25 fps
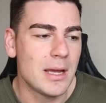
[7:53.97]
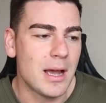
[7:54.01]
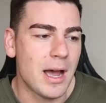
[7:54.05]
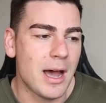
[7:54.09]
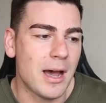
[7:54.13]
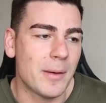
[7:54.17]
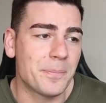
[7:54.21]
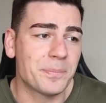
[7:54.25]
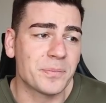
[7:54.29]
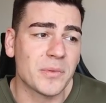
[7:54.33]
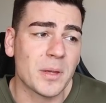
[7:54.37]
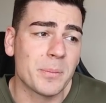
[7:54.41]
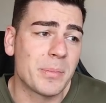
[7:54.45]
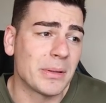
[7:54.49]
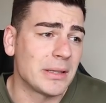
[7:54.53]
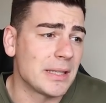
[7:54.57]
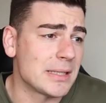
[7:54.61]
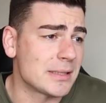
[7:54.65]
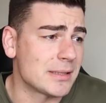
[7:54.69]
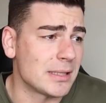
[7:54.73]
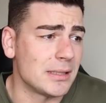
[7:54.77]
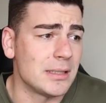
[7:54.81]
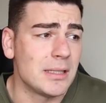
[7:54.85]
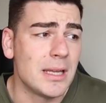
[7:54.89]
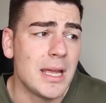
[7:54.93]
Um, but
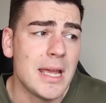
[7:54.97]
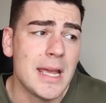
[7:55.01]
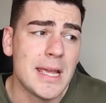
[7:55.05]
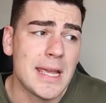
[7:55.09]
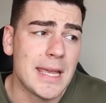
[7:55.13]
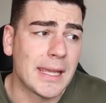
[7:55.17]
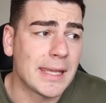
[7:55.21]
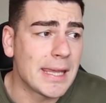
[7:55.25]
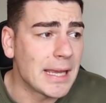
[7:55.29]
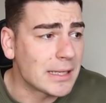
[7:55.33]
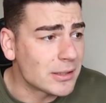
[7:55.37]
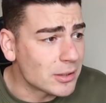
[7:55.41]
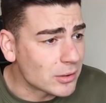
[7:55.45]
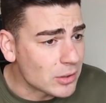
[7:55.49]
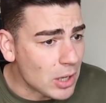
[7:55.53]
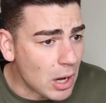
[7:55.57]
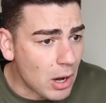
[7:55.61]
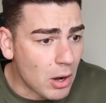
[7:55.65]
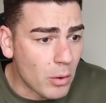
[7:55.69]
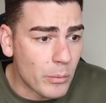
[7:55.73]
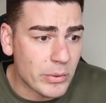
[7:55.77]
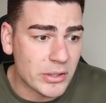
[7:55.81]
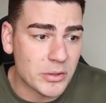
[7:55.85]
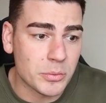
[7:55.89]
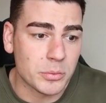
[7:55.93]
listen, he kicked a
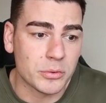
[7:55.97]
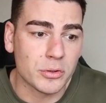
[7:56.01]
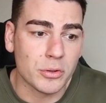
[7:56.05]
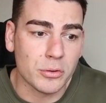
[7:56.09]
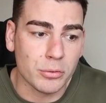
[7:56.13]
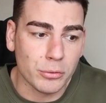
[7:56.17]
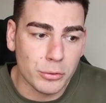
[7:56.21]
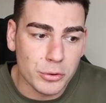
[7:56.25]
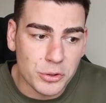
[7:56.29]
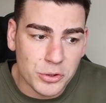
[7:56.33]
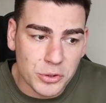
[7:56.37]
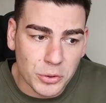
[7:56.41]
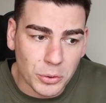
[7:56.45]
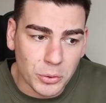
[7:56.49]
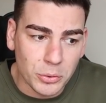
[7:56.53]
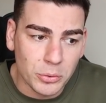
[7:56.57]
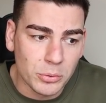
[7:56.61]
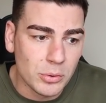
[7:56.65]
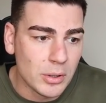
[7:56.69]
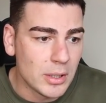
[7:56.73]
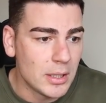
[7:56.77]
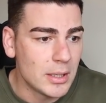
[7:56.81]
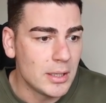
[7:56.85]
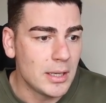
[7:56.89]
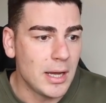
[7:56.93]
goal, which was
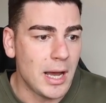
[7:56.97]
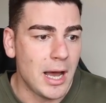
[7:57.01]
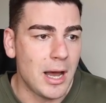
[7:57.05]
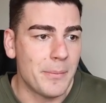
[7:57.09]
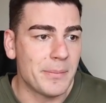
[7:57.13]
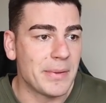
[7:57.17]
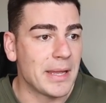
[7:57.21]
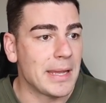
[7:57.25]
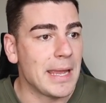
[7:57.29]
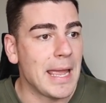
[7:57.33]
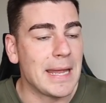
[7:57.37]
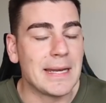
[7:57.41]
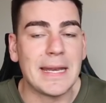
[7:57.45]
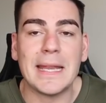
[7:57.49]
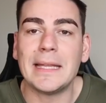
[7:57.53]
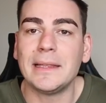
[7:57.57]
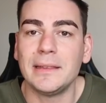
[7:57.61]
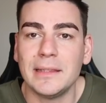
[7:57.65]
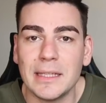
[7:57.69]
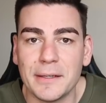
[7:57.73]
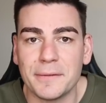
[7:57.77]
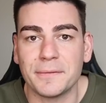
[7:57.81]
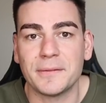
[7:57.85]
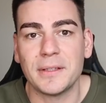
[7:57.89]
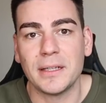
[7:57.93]
crucial. Um, and he
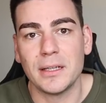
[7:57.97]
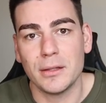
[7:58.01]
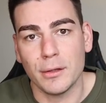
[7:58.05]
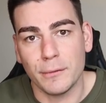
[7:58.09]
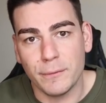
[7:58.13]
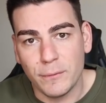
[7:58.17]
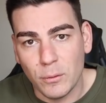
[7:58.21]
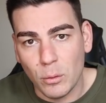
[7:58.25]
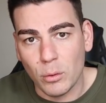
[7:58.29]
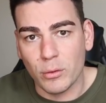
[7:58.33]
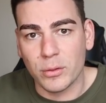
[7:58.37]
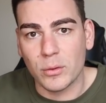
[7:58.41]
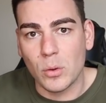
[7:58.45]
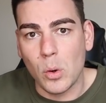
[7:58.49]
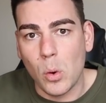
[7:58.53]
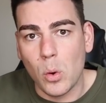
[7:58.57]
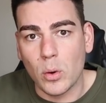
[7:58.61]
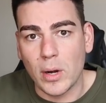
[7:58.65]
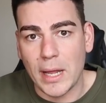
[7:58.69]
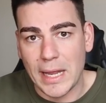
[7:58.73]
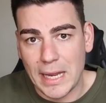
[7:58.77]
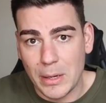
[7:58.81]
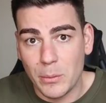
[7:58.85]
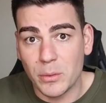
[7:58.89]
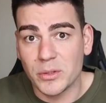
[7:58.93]
lifted in the fourth
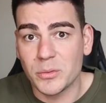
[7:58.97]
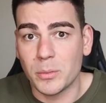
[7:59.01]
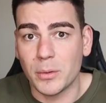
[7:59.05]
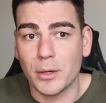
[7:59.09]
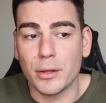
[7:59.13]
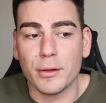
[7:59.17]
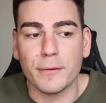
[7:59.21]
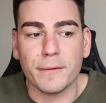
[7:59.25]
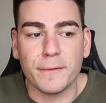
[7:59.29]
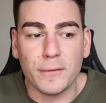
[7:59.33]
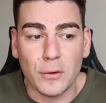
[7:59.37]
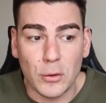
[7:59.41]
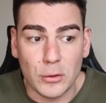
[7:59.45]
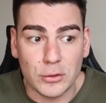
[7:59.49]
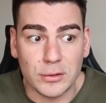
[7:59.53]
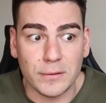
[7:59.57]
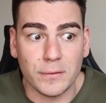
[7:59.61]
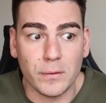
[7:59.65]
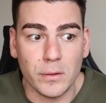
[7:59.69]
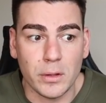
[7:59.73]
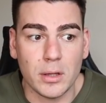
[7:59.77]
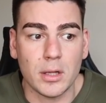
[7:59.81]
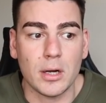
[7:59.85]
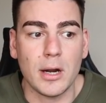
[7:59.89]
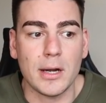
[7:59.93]
quarter. He was one of the first
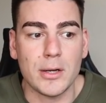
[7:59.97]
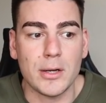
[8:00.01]
few that